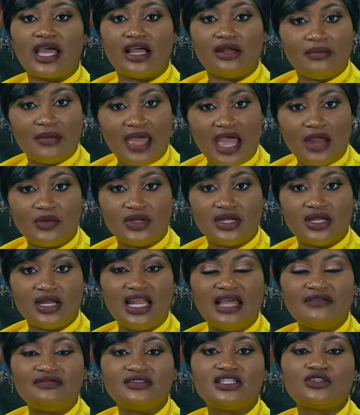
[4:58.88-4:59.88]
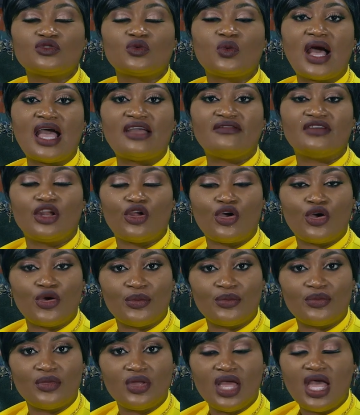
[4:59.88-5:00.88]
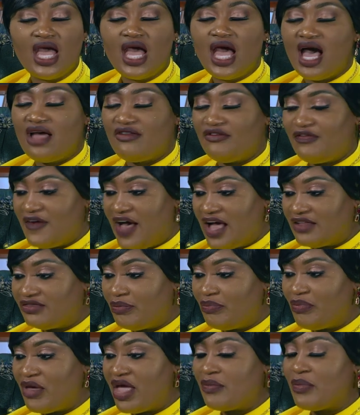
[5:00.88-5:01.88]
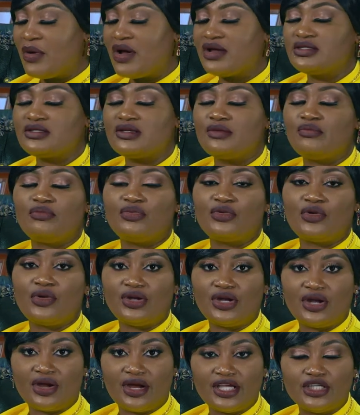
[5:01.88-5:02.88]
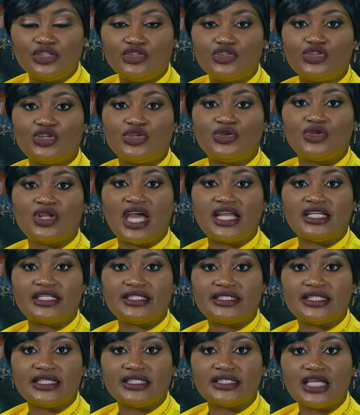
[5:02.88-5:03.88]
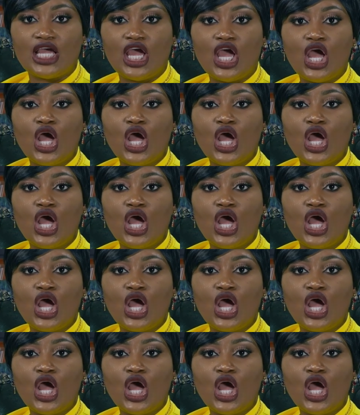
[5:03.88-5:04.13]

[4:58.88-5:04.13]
got married, left his wife at home, and filed the papers and brought her into the United States,